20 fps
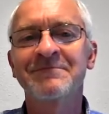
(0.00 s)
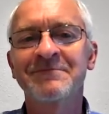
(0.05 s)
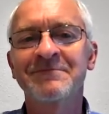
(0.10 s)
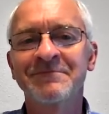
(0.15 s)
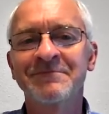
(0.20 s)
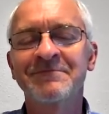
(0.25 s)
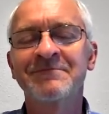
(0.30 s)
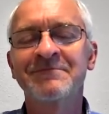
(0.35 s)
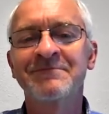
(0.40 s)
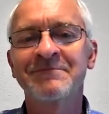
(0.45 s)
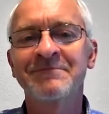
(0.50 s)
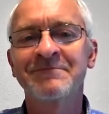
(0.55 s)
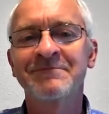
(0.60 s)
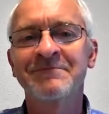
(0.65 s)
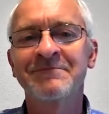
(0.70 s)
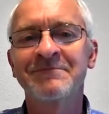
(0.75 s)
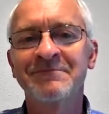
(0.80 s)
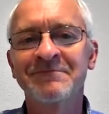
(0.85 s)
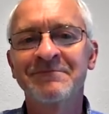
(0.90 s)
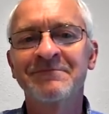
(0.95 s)

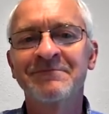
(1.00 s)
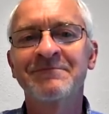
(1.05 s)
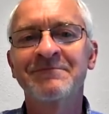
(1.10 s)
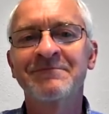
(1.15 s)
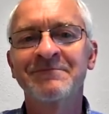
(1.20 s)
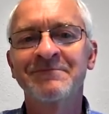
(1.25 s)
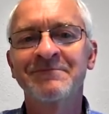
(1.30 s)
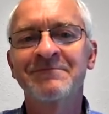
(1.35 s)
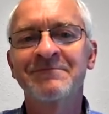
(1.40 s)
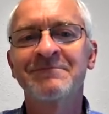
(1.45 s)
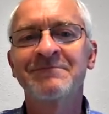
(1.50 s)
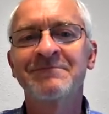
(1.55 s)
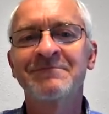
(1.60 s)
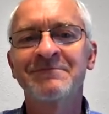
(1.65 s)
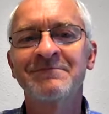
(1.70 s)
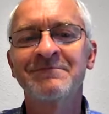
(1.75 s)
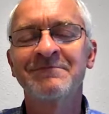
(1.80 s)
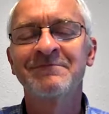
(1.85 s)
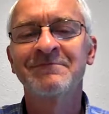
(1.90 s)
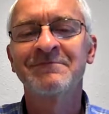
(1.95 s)

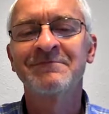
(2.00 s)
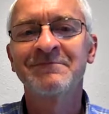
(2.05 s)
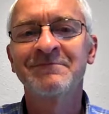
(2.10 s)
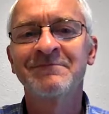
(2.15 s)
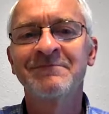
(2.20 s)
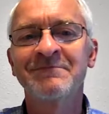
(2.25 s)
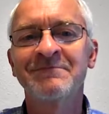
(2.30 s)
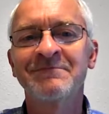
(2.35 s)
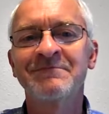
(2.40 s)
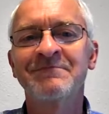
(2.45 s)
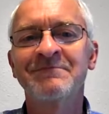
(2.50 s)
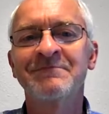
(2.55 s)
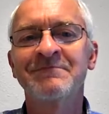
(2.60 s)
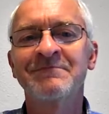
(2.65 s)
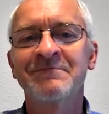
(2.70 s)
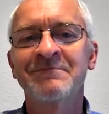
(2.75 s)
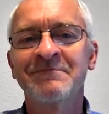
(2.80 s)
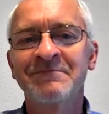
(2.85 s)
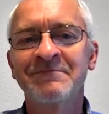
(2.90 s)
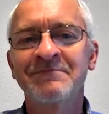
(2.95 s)

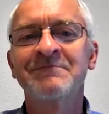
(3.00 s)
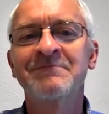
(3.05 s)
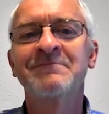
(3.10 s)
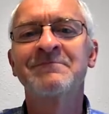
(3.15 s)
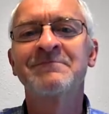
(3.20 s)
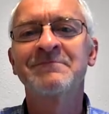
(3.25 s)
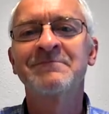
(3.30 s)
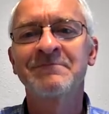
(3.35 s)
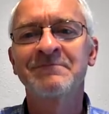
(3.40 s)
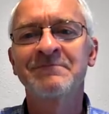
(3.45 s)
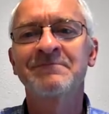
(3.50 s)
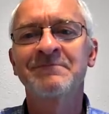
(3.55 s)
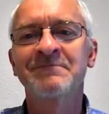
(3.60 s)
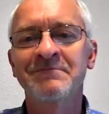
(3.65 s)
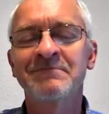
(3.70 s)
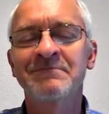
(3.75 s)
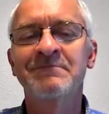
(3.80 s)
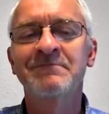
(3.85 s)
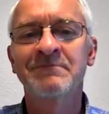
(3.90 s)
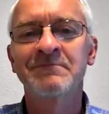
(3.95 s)

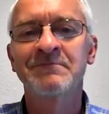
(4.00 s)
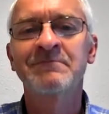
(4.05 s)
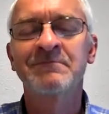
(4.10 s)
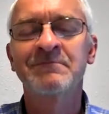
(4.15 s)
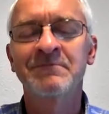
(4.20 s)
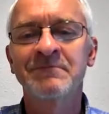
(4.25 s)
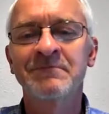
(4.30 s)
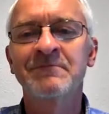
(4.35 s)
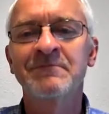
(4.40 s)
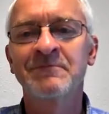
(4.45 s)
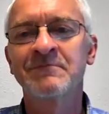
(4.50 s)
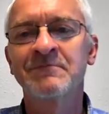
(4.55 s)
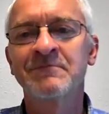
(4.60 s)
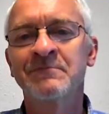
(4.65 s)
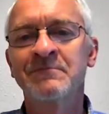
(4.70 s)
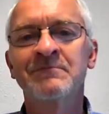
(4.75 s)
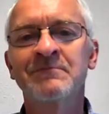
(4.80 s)
[no speech]